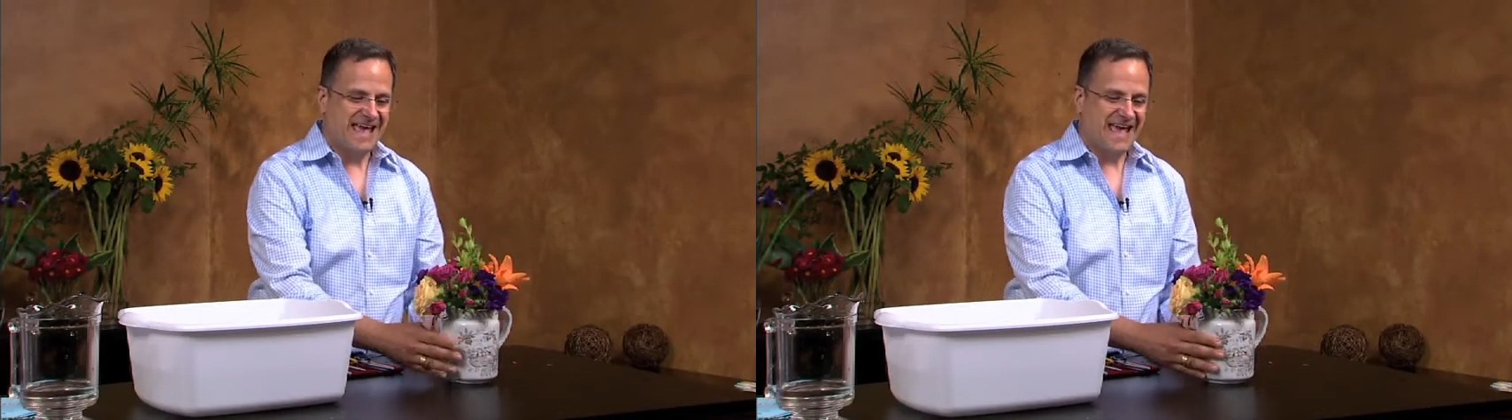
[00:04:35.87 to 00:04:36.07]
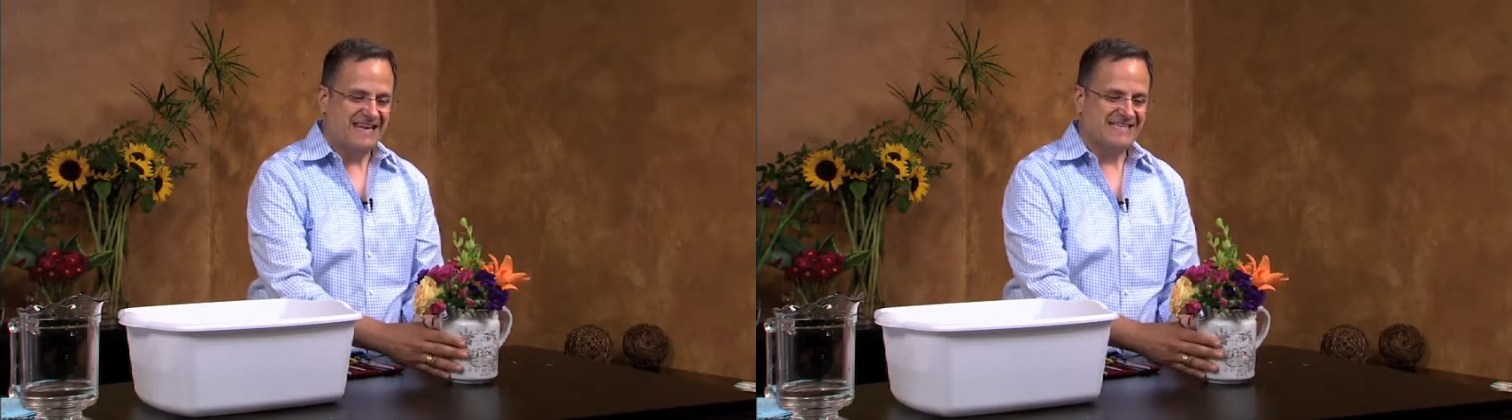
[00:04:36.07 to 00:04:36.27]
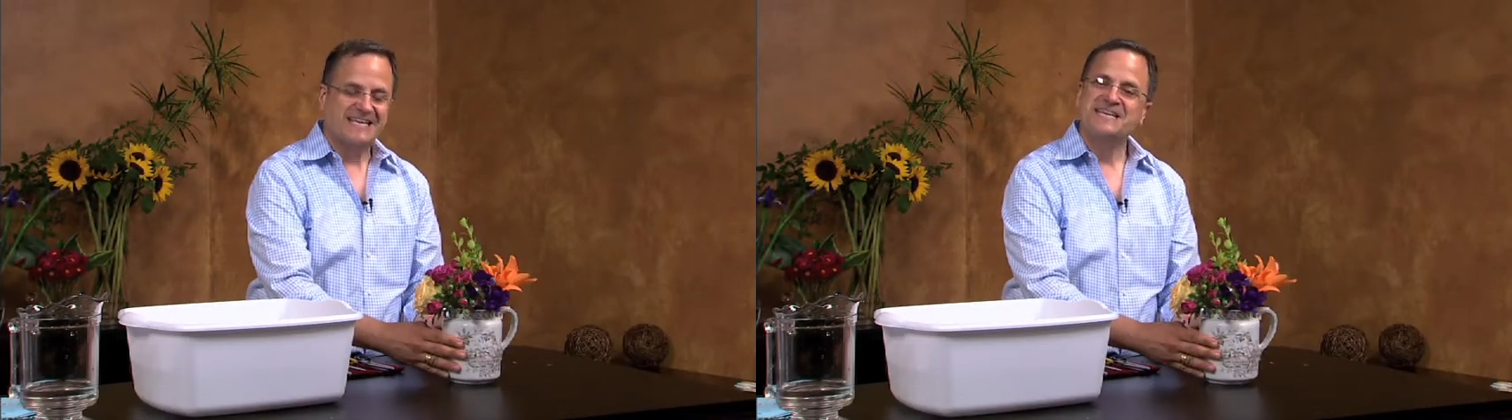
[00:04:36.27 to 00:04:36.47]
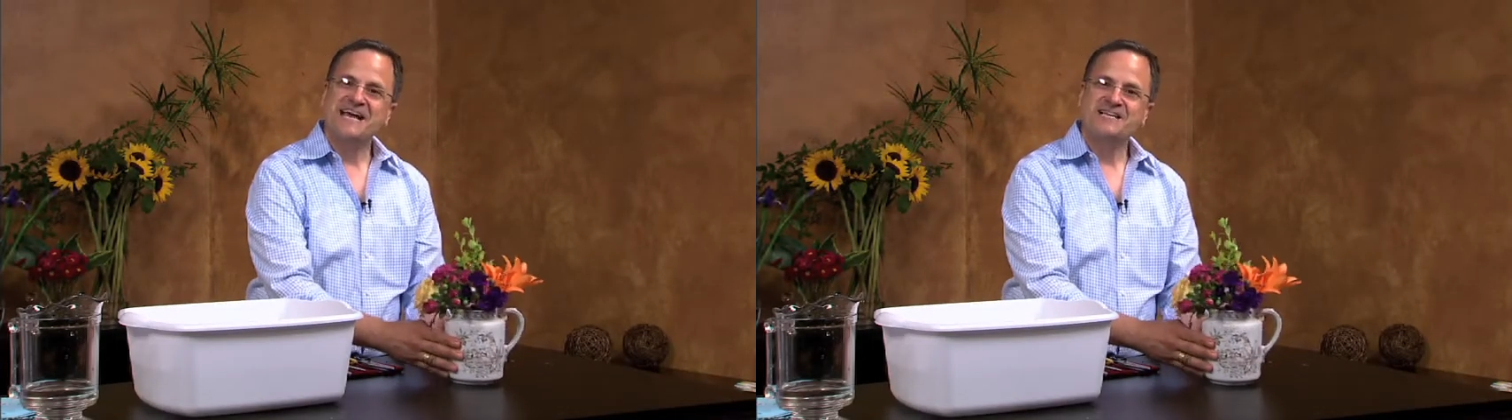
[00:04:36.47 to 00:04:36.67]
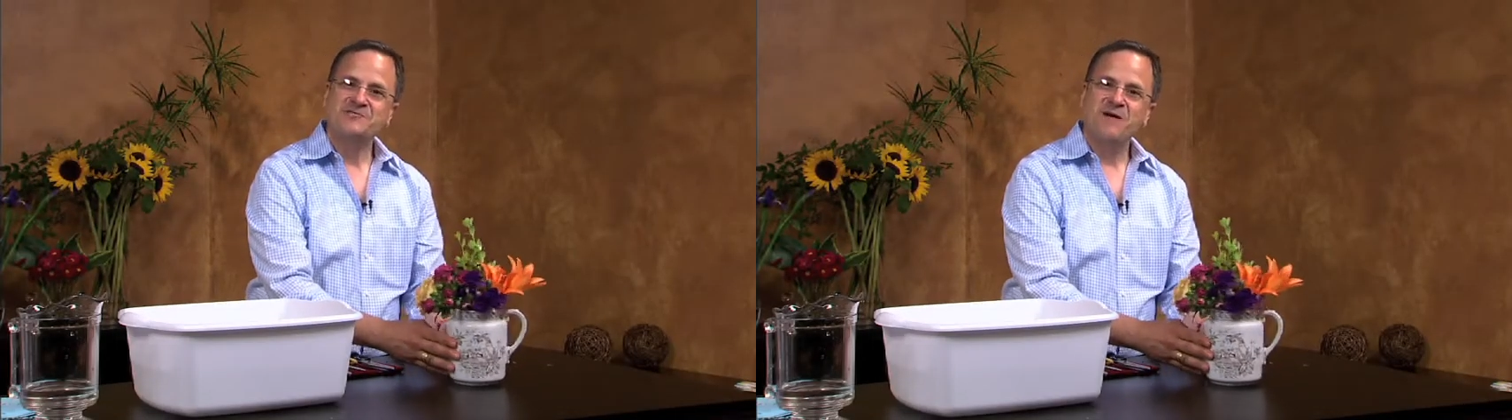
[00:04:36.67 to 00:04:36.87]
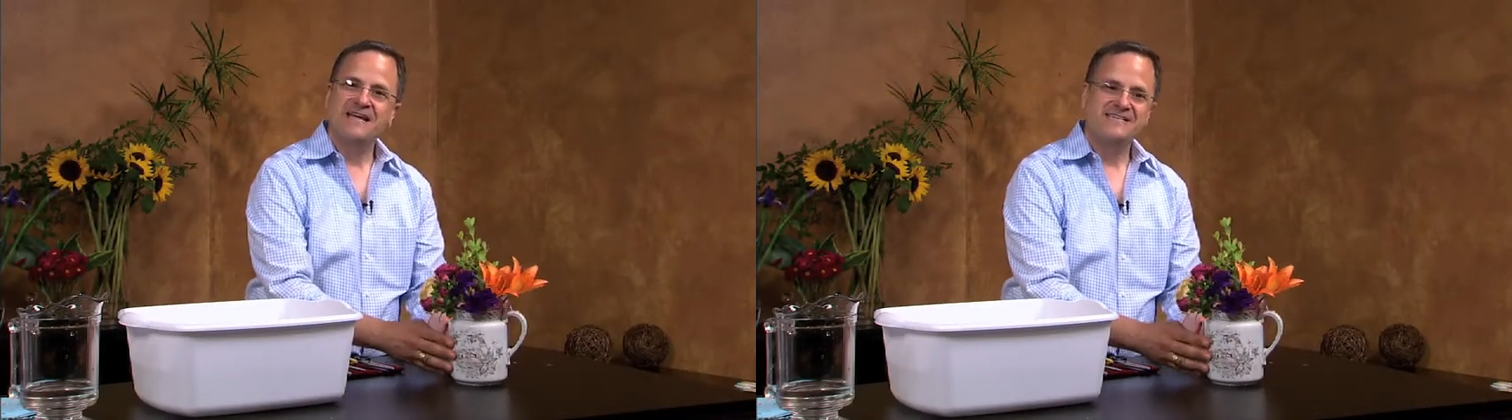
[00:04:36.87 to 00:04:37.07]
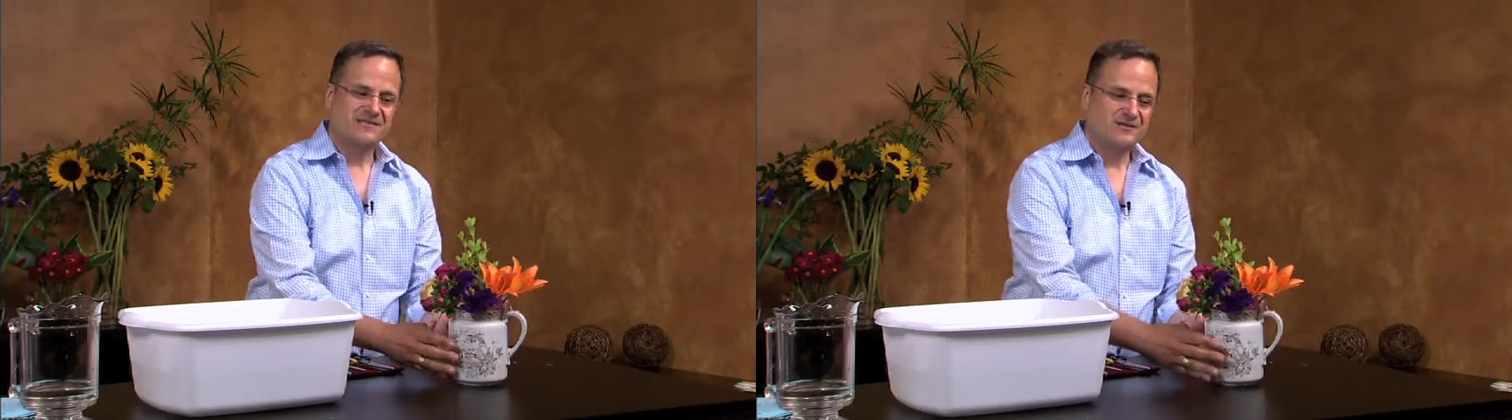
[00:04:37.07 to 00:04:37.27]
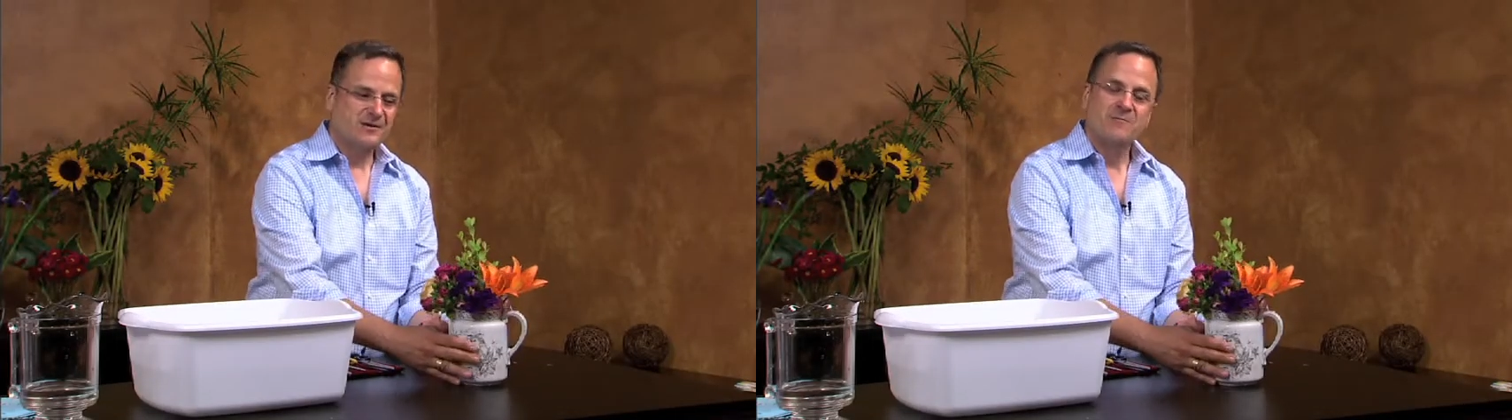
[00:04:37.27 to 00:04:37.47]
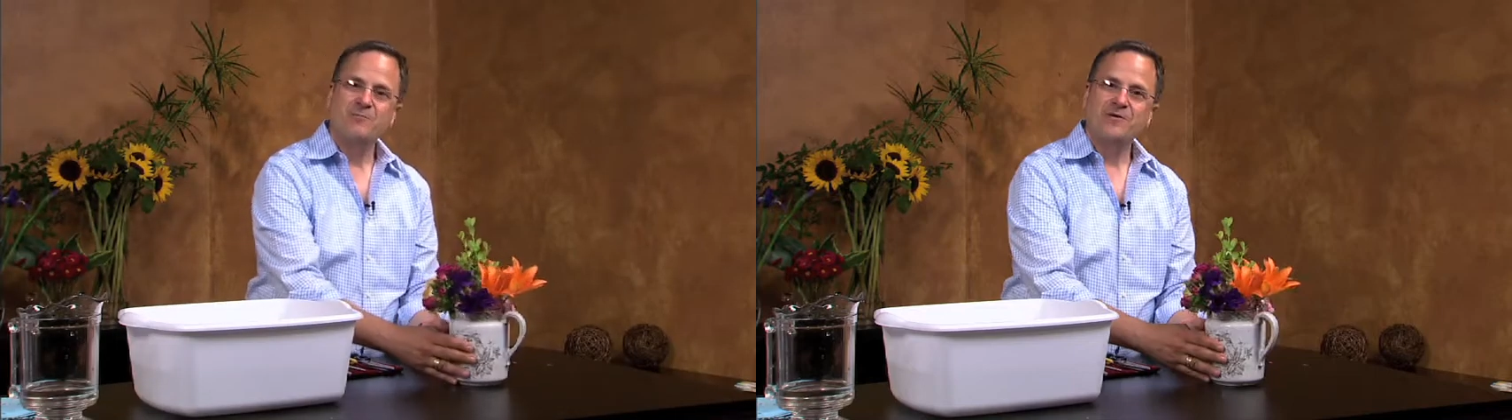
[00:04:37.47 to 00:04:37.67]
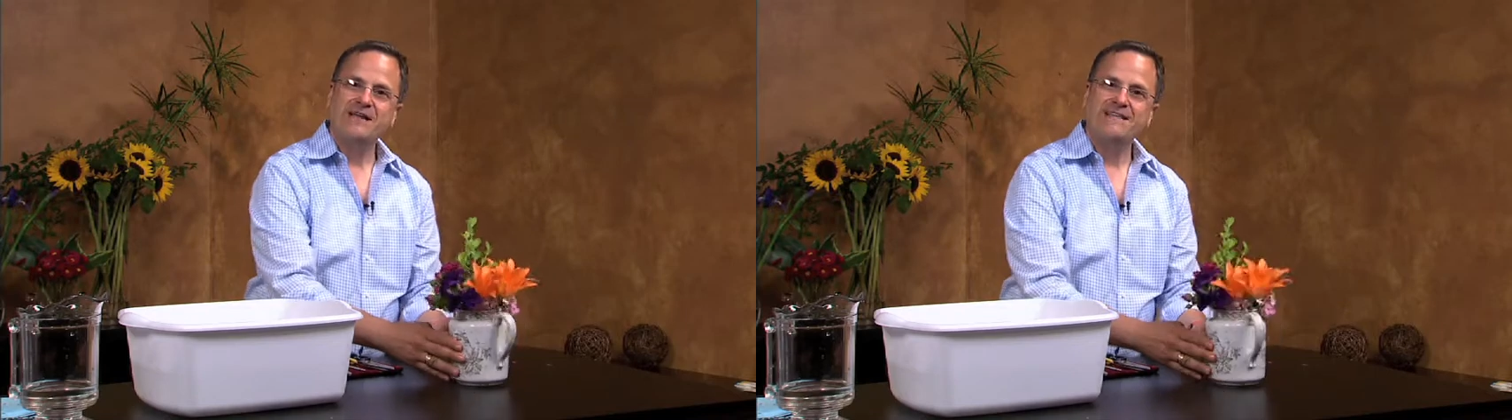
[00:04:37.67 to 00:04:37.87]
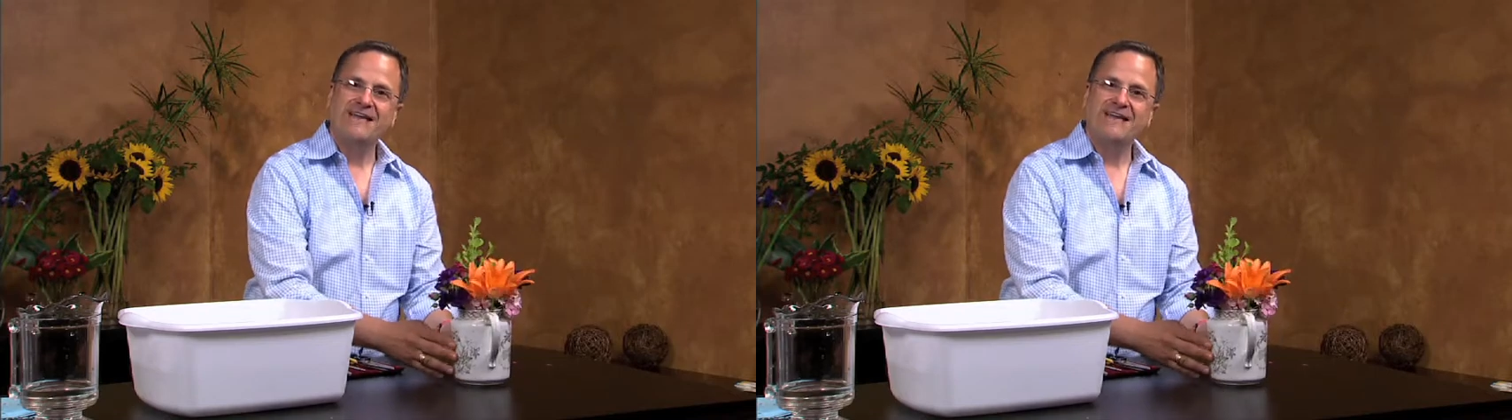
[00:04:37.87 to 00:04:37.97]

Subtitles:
and it's a nice way to bring